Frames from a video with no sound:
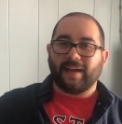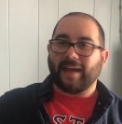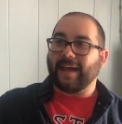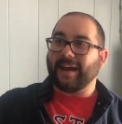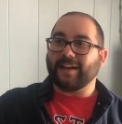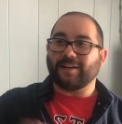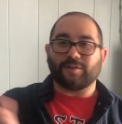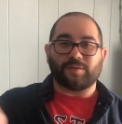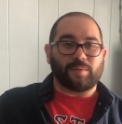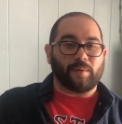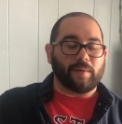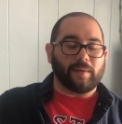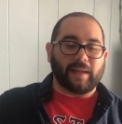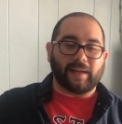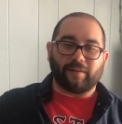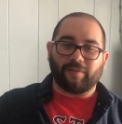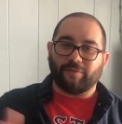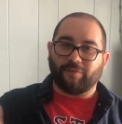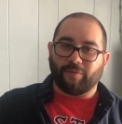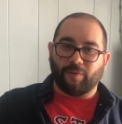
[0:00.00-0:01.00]
And I just wrote
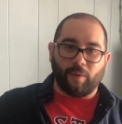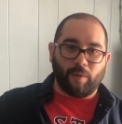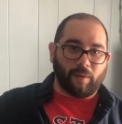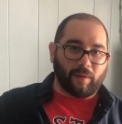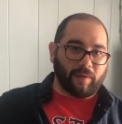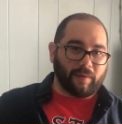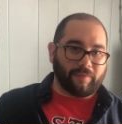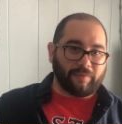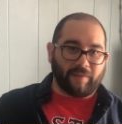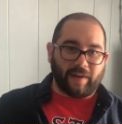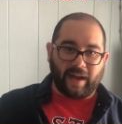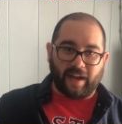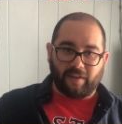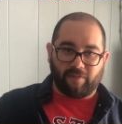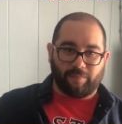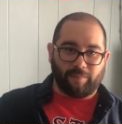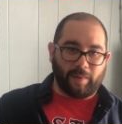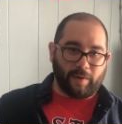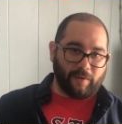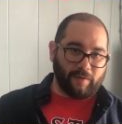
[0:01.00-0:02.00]
like 4 or
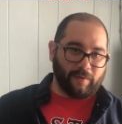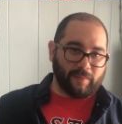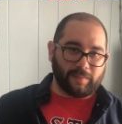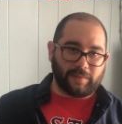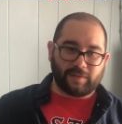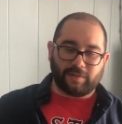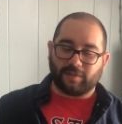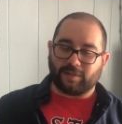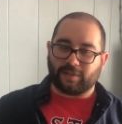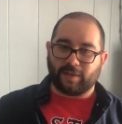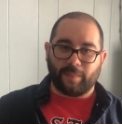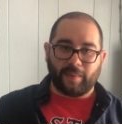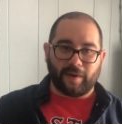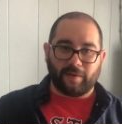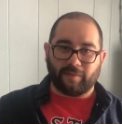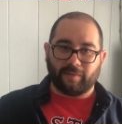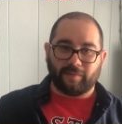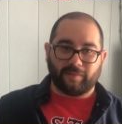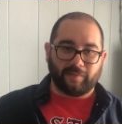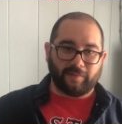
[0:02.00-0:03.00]
5 poems just
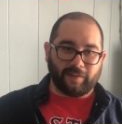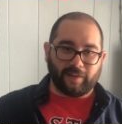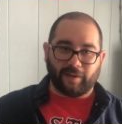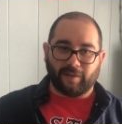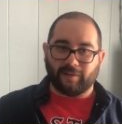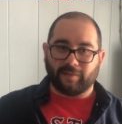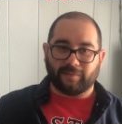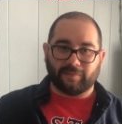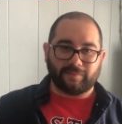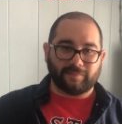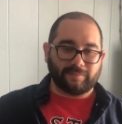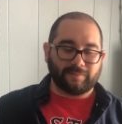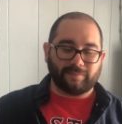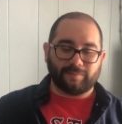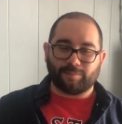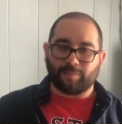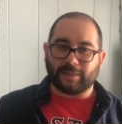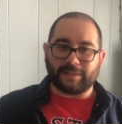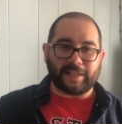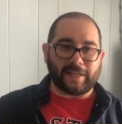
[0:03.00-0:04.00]
about, you know,
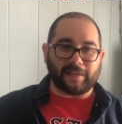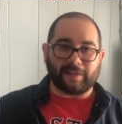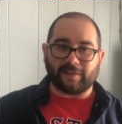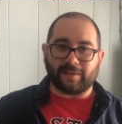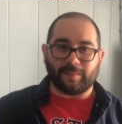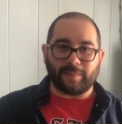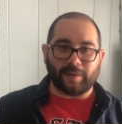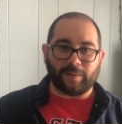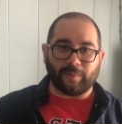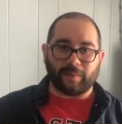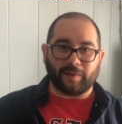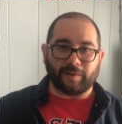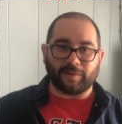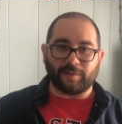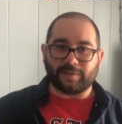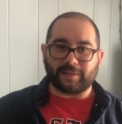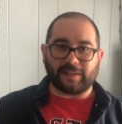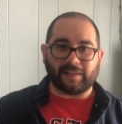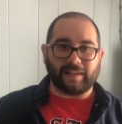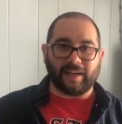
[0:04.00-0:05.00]
pretending to be one of
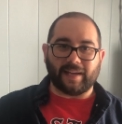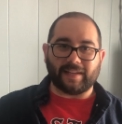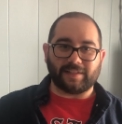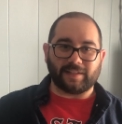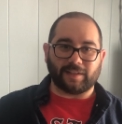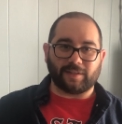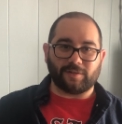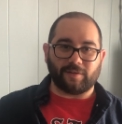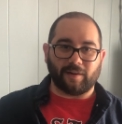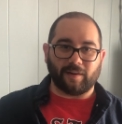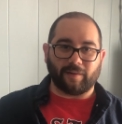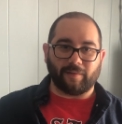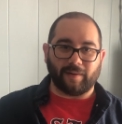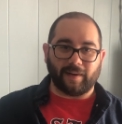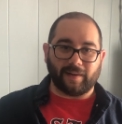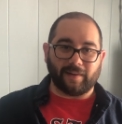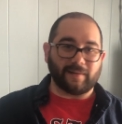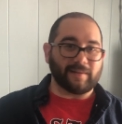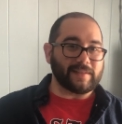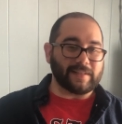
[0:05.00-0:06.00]
those classic drunk
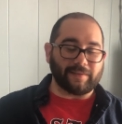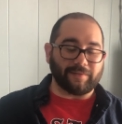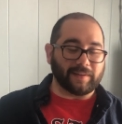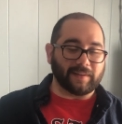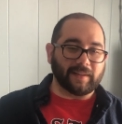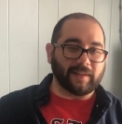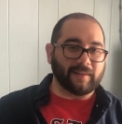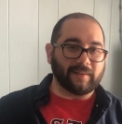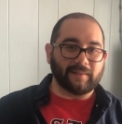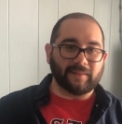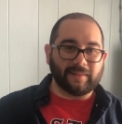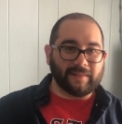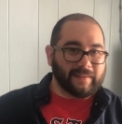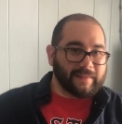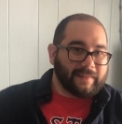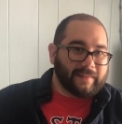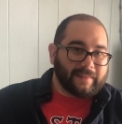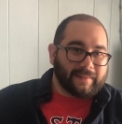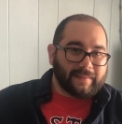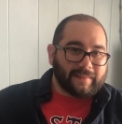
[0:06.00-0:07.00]
writers, even though
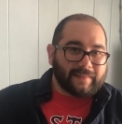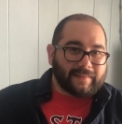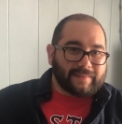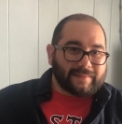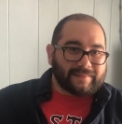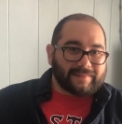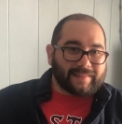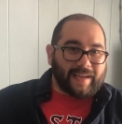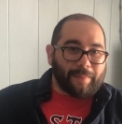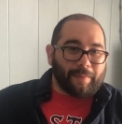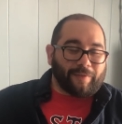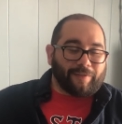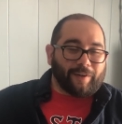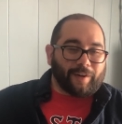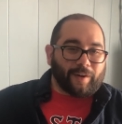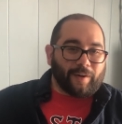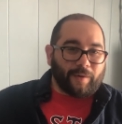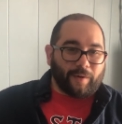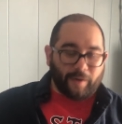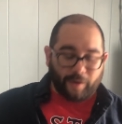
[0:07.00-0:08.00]
I
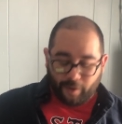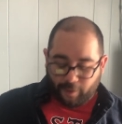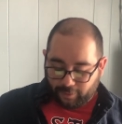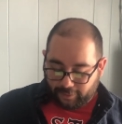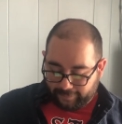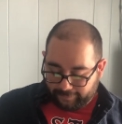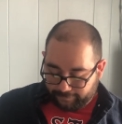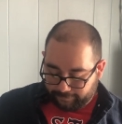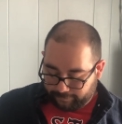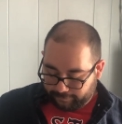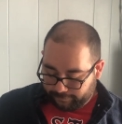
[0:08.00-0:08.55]
prefer Coca-Cola.